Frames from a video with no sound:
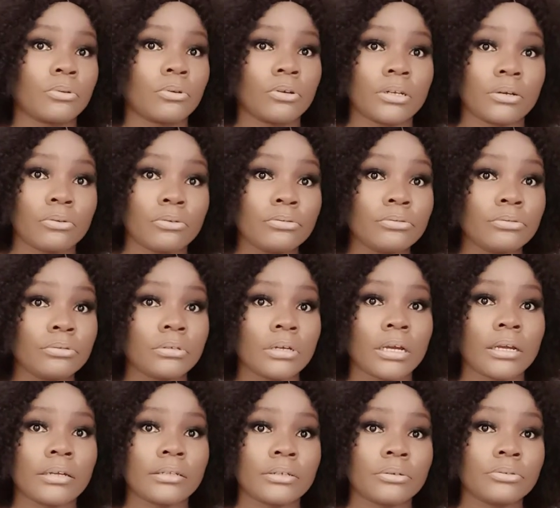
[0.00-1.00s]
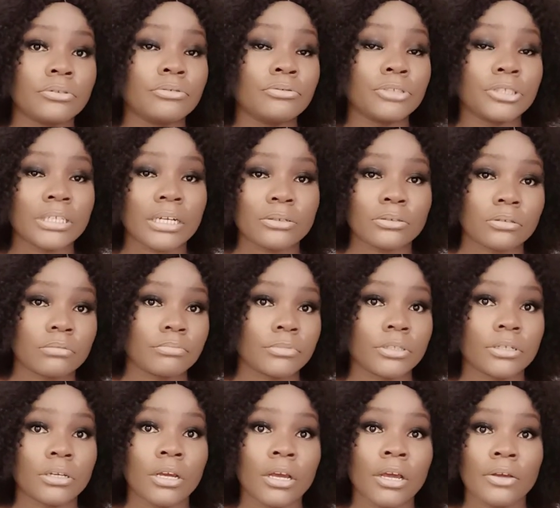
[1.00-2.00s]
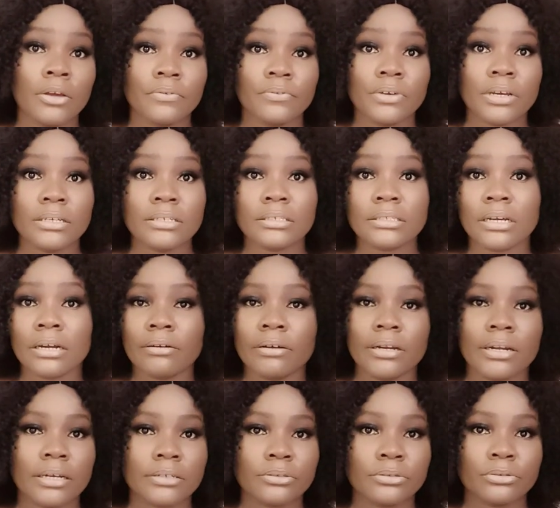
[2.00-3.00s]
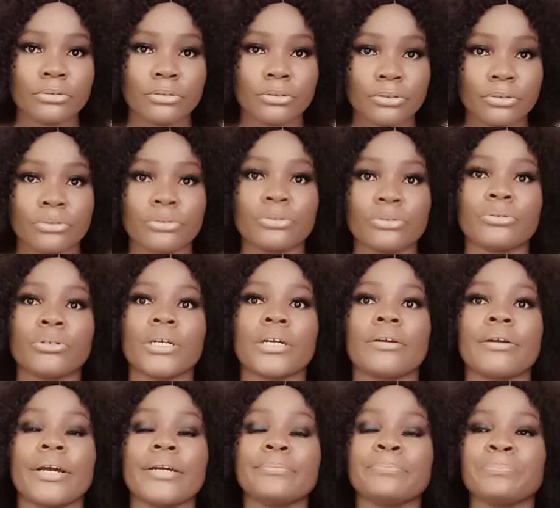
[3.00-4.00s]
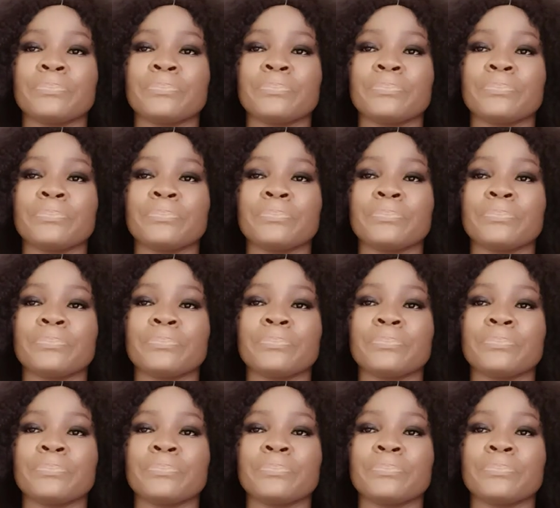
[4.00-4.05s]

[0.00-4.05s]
because they couldn't reach out to me via Instagram as usual, right?